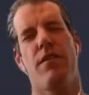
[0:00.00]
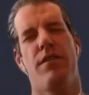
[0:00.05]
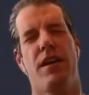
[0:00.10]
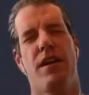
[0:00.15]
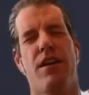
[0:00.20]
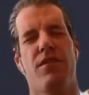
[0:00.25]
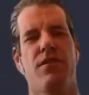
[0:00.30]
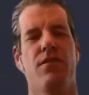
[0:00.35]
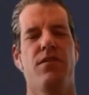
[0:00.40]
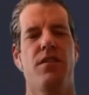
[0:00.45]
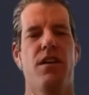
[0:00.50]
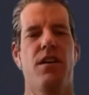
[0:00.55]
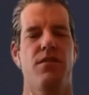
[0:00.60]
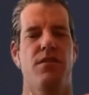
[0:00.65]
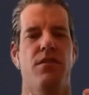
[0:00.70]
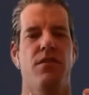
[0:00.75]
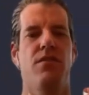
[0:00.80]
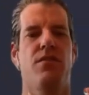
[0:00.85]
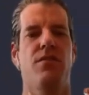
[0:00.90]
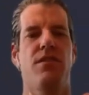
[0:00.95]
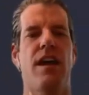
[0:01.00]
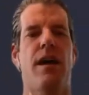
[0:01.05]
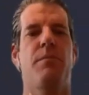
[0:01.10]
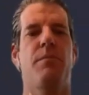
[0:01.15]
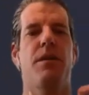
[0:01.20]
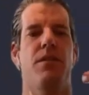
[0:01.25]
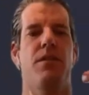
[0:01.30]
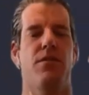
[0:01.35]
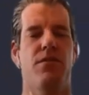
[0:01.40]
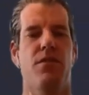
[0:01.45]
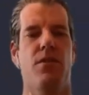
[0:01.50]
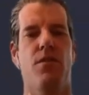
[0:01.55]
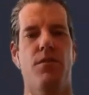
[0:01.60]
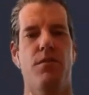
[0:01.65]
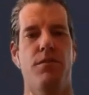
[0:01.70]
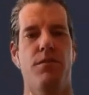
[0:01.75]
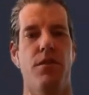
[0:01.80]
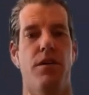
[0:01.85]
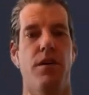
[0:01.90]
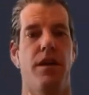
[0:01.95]
of the sec is a stepping
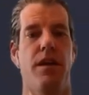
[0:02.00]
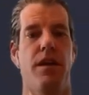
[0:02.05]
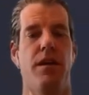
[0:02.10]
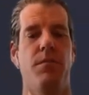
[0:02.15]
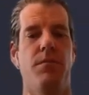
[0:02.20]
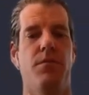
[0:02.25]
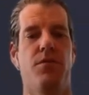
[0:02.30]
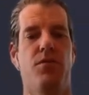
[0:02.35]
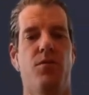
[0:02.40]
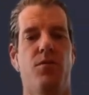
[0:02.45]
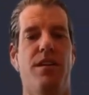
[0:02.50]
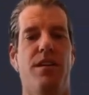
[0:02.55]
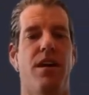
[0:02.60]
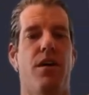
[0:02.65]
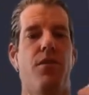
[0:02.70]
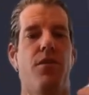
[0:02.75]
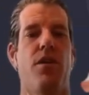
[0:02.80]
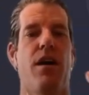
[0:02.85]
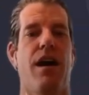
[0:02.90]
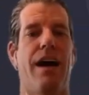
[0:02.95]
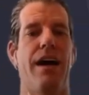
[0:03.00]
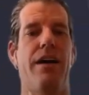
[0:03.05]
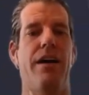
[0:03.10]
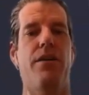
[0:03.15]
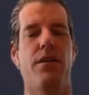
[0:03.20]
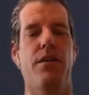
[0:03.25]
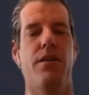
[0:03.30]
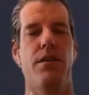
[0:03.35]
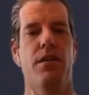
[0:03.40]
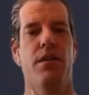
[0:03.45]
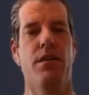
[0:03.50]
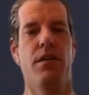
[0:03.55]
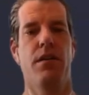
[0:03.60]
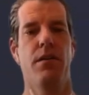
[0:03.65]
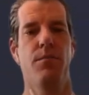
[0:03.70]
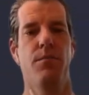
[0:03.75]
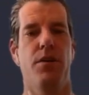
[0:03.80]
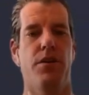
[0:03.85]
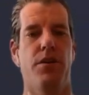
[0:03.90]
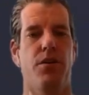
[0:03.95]
stone for him to another higher
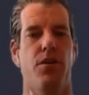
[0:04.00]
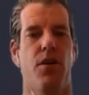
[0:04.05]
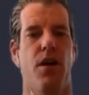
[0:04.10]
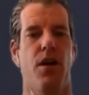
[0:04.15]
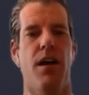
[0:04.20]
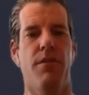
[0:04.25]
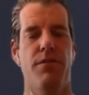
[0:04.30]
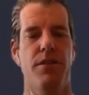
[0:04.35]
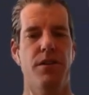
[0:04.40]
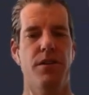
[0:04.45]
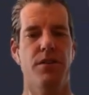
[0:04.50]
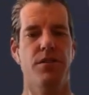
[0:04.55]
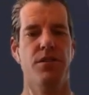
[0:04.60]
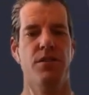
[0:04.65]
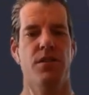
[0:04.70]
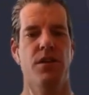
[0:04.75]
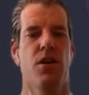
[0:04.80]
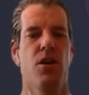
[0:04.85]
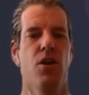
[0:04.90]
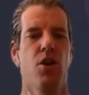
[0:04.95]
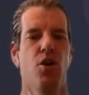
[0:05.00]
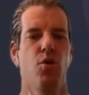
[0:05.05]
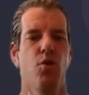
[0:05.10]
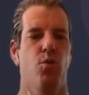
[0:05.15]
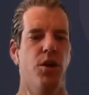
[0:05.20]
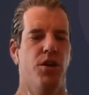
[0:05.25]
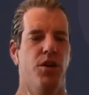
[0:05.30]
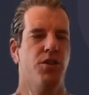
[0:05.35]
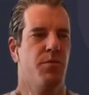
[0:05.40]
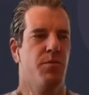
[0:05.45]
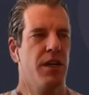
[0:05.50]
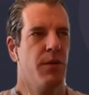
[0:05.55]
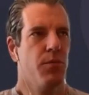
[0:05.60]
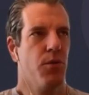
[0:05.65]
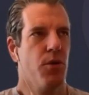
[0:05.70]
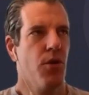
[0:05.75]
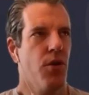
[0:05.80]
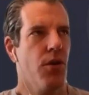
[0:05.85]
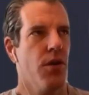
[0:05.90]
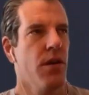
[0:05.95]
political office which
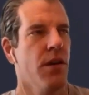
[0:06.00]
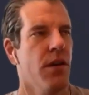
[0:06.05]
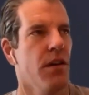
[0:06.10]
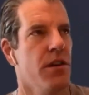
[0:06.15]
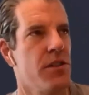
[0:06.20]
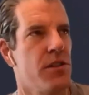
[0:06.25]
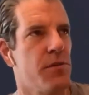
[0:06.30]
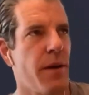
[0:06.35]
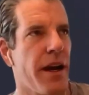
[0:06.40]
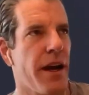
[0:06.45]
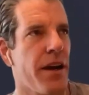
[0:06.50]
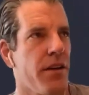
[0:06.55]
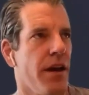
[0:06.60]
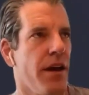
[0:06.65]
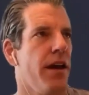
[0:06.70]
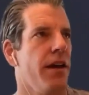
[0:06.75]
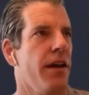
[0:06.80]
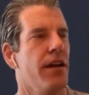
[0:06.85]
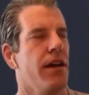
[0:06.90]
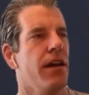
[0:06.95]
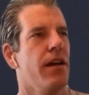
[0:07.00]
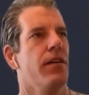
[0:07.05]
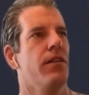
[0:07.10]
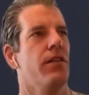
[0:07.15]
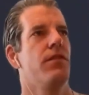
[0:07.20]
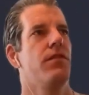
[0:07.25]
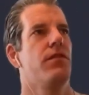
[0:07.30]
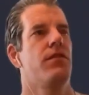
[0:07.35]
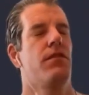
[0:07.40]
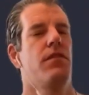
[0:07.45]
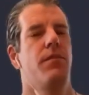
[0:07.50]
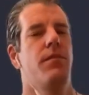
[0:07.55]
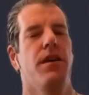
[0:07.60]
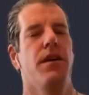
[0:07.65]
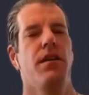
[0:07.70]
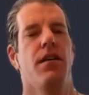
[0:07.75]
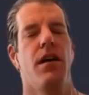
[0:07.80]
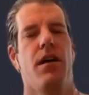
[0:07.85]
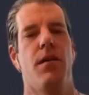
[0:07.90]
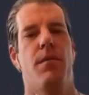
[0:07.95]
people speculate is to
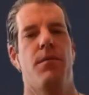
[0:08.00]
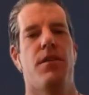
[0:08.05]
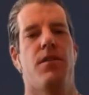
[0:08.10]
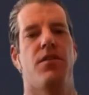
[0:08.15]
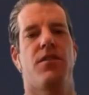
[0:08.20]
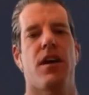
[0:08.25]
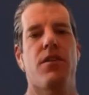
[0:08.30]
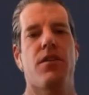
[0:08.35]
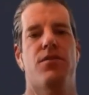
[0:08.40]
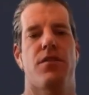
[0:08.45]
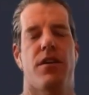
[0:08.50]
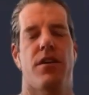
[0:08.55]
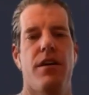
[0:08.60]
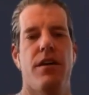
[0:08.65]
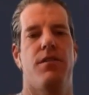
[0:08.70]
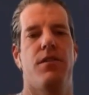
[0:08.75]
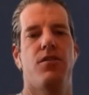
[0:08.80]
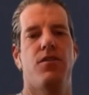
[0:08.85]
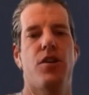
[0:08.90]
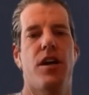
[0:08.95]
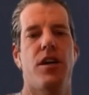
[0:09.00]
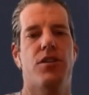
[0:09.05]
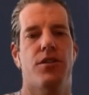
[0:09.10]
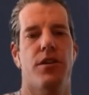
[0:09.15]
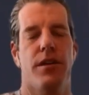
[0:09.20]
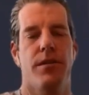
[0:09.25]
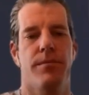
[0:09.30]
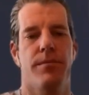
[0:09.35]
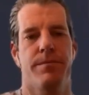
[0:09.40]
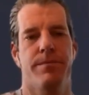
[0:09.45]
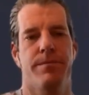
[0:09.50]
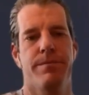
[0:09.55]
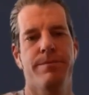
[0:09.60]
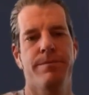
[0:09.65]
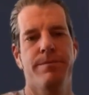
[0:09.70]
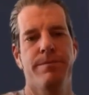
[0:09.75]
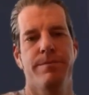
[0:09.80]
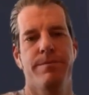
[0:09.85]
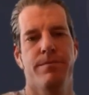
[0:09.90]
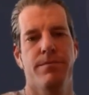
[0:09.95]
become the secretary of the treasury
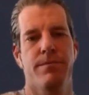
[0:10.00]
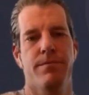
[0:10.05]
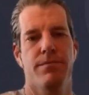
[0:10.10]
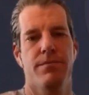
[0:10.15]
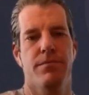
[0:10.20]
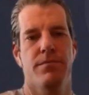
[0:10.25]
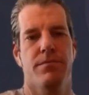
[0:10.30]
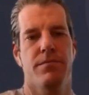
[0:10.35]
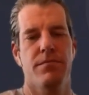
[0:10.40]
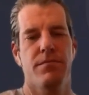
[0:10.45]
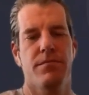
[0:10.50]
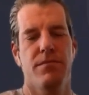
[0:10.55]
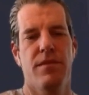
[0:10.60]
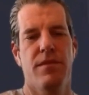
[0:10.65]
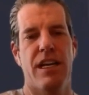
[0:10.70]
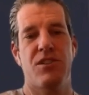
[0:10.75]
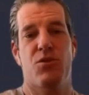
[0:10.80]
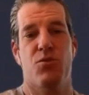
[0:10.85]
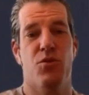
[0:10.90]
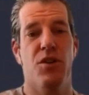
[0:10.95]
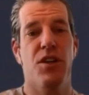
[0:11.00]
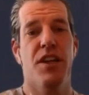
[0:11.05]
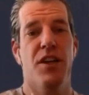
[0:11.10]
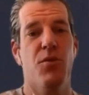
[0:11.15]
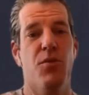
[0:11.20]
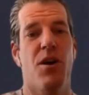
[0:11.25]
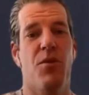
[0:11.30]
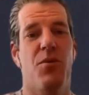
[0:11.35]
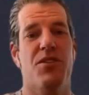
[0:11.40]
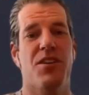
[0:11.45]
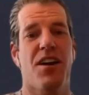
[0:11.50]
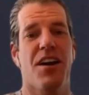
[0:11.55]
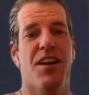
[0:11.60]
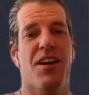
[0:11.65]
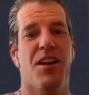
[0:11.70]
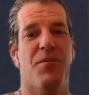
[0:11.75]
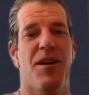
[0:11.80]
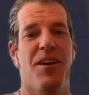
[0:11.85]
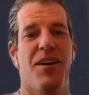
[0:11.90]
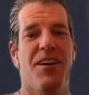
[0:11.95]
that's so, really what we're
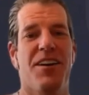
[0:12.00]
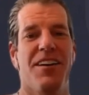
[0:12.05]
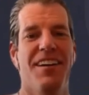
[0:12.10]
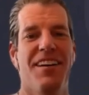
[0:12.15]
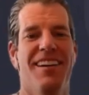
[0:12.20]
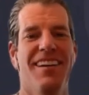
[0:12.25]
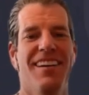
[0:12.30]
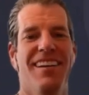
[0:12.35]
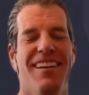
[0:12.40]
talking about here